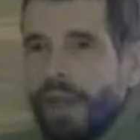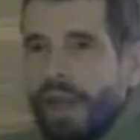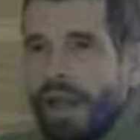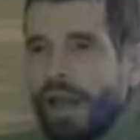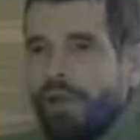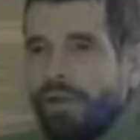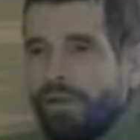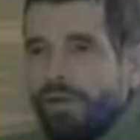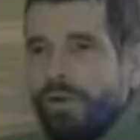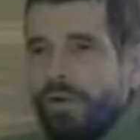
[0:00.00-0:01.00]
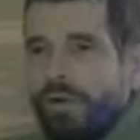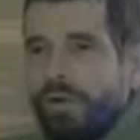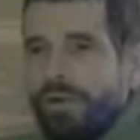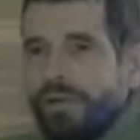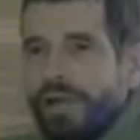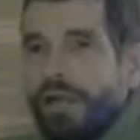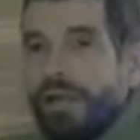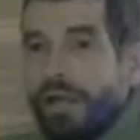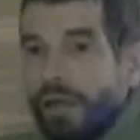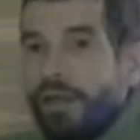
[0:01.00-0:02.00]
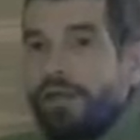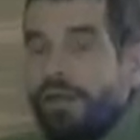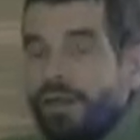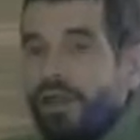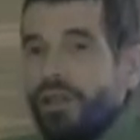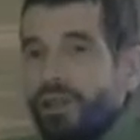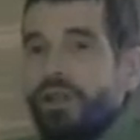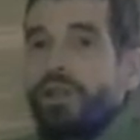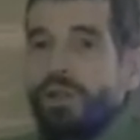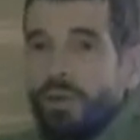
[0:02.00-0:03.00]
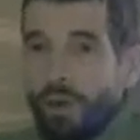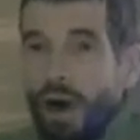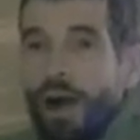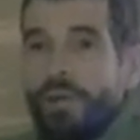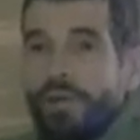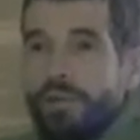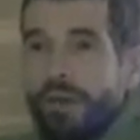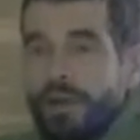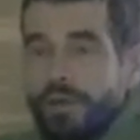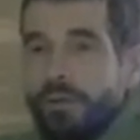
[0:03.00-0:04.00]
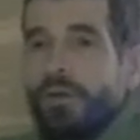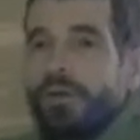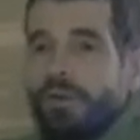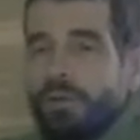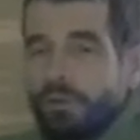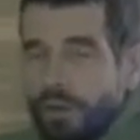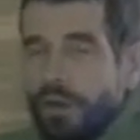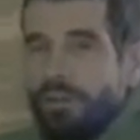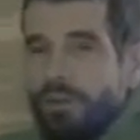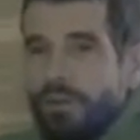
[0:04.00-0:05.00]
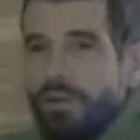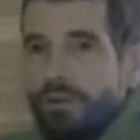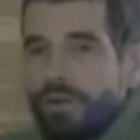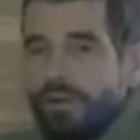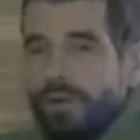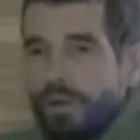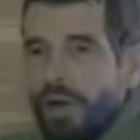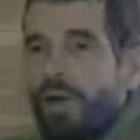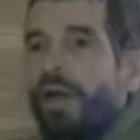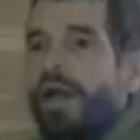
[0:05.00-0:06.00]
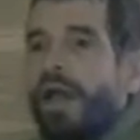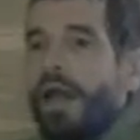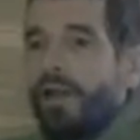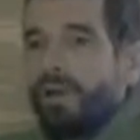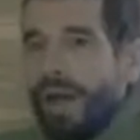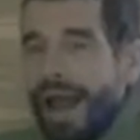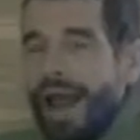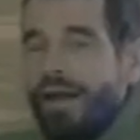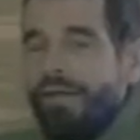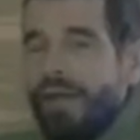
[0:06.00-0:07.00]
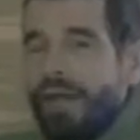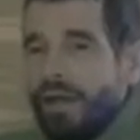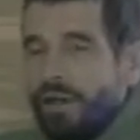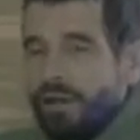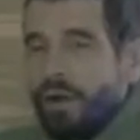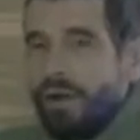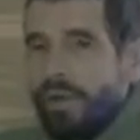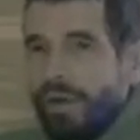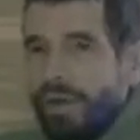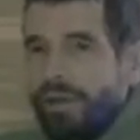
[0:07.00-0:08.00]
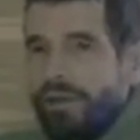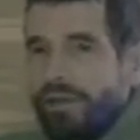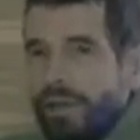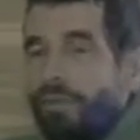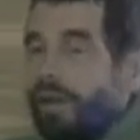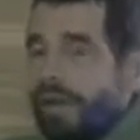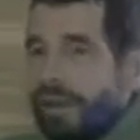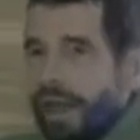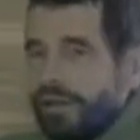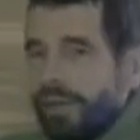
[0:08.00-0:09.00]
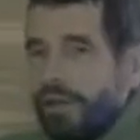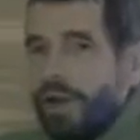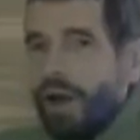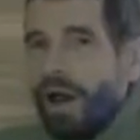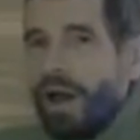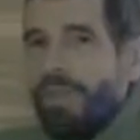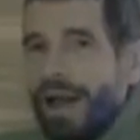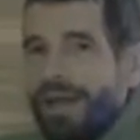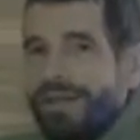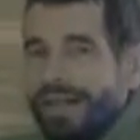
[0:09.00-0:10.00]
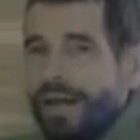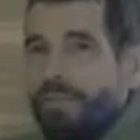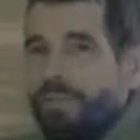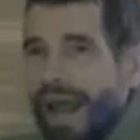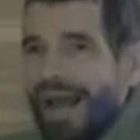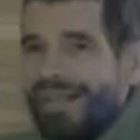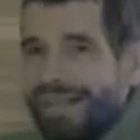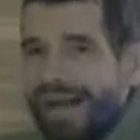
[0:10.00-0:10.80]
And your guru has said, here's the teaching. You are responsible. You did misuse your free will. And you have an eternal relationship. That's why we call our magazine Back to